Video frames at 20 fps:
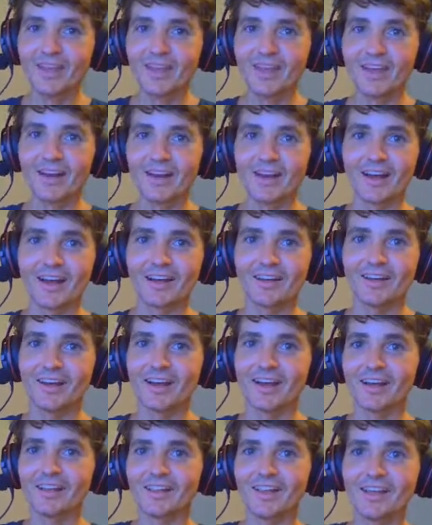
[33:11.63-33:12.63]
And I, I,
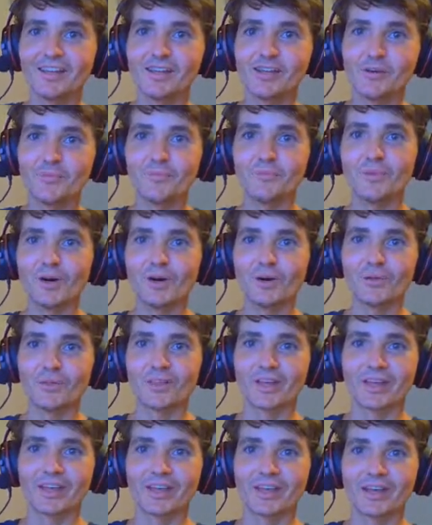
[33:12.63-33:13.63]
I like them both.
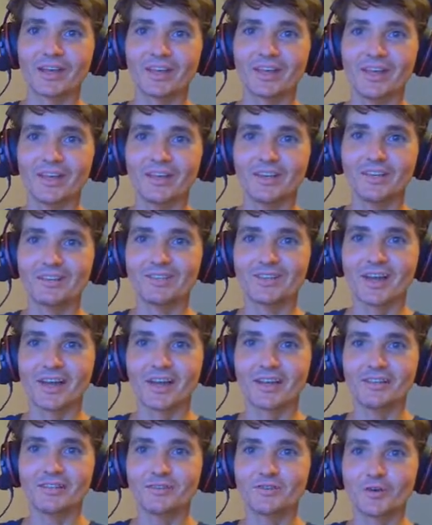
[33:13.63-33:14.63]
I, I can't
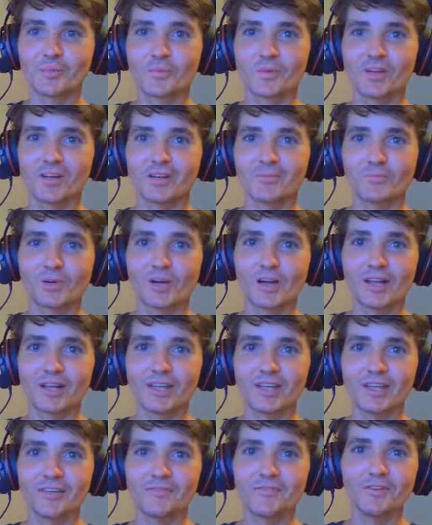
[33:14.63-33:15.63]
decide, so I'm going to
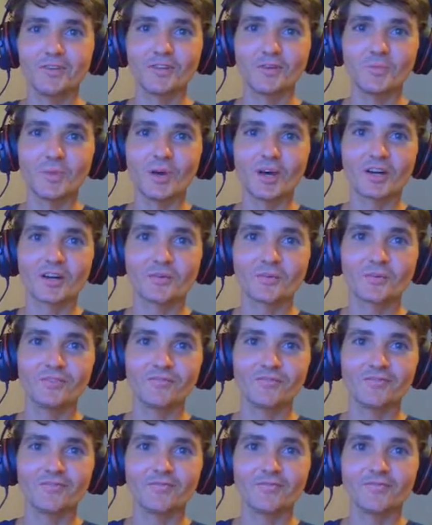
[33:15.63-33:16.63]
probably give you the better
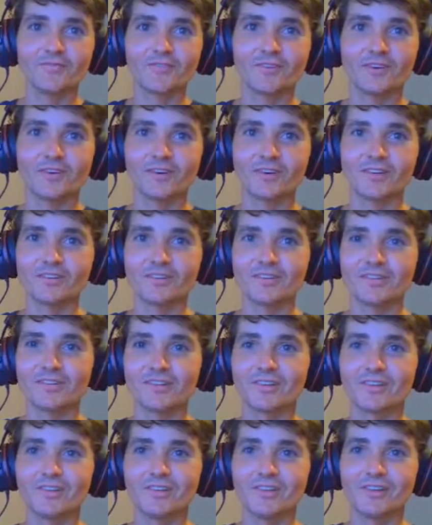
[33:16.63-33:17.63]
one first.
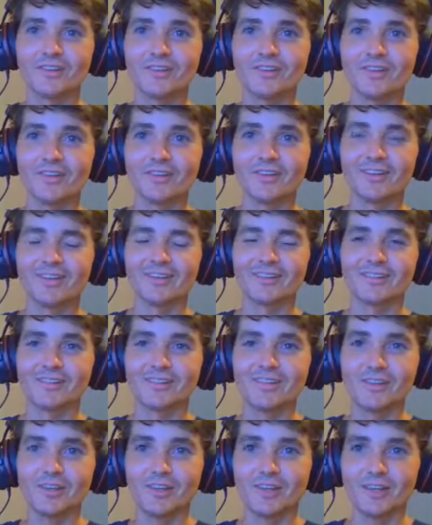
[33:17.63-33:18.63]
Let's
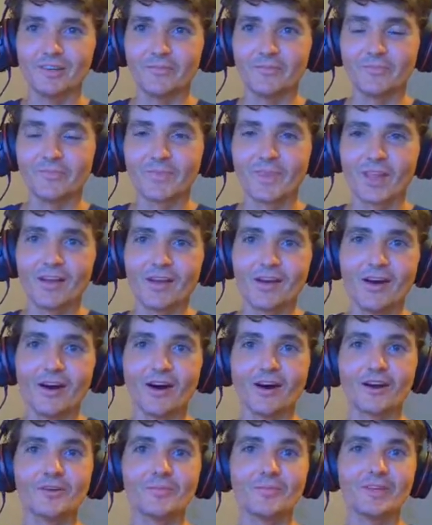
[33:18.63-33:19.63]
see.
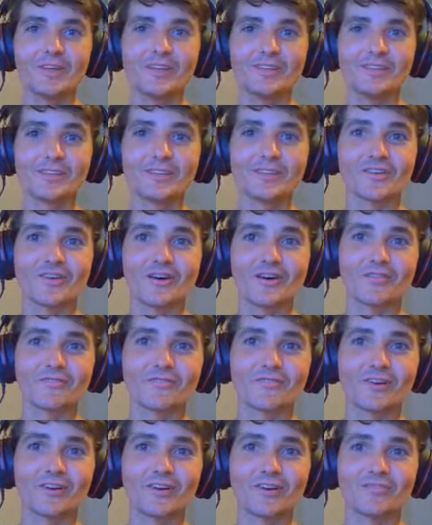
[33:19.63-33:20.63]
Arby's is
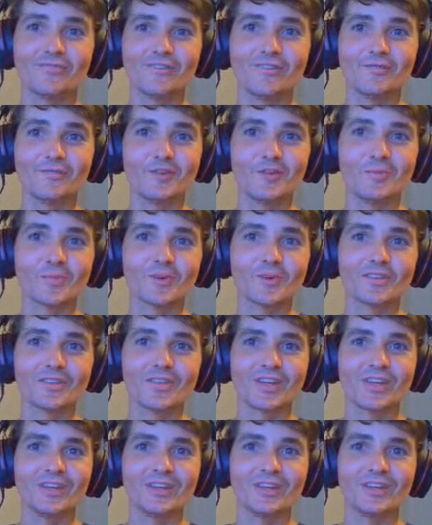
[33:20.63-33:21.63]
offering a
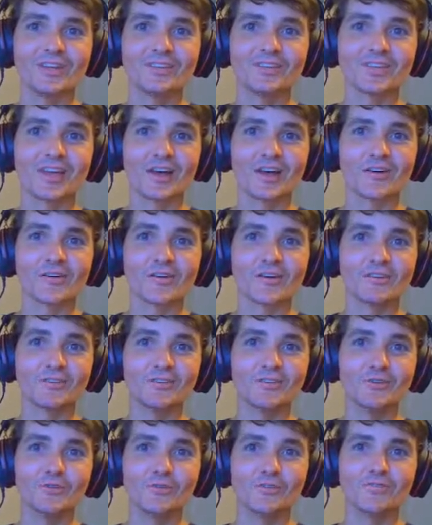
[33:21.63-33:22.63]
50% discount on
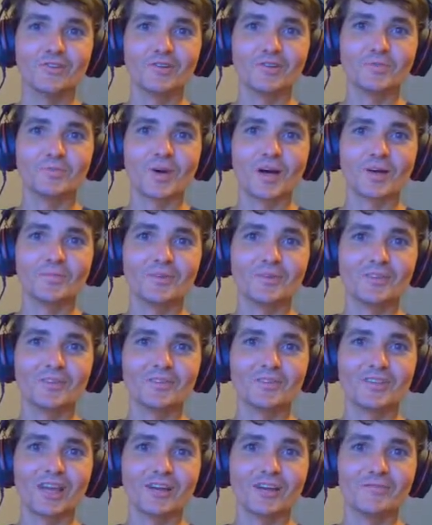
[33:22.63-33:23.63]
two of its popular
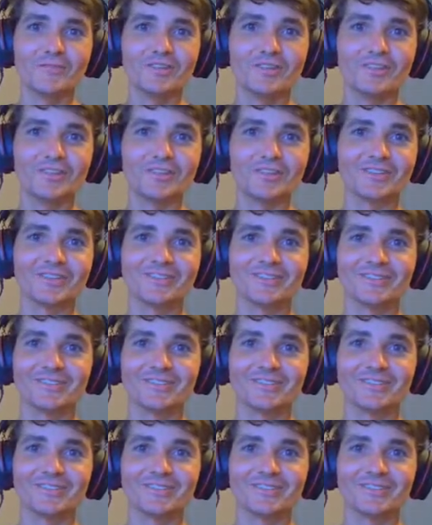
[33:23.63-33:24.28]
sandwiches.